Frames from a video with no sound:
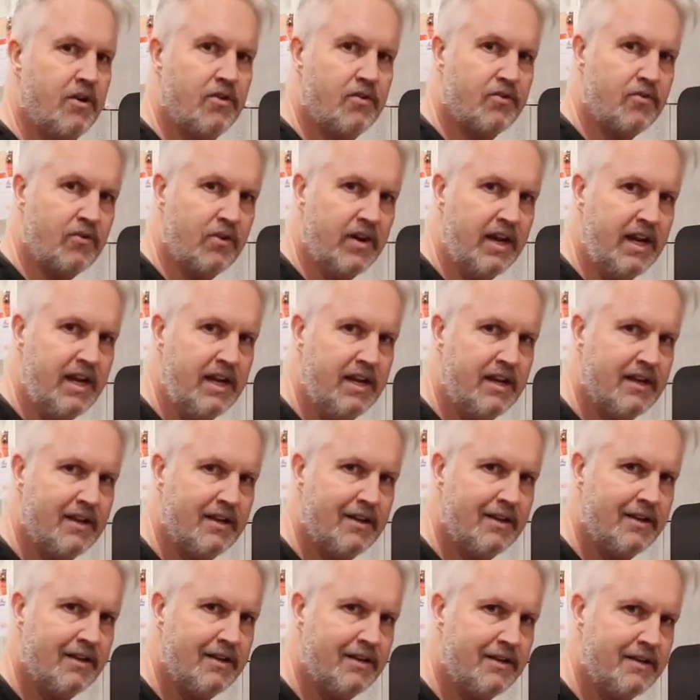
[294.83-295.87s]
3,
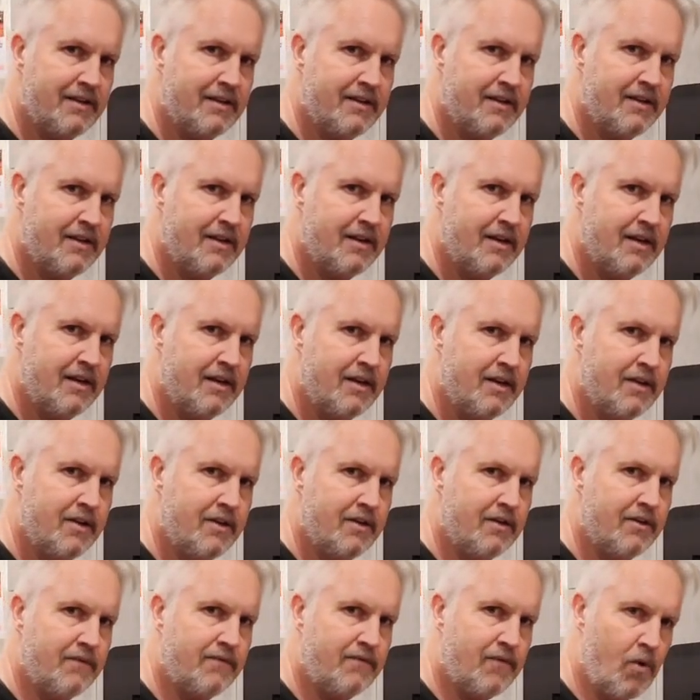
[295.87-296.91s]

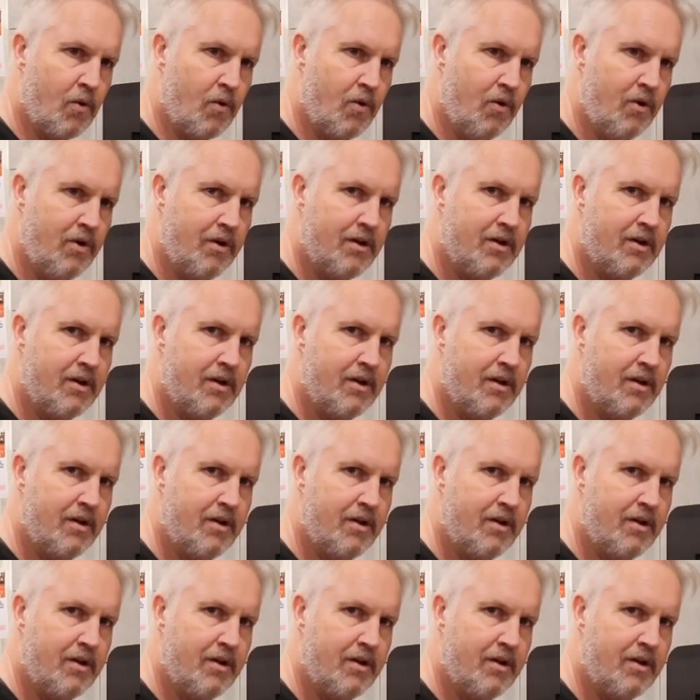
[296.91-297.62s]
4.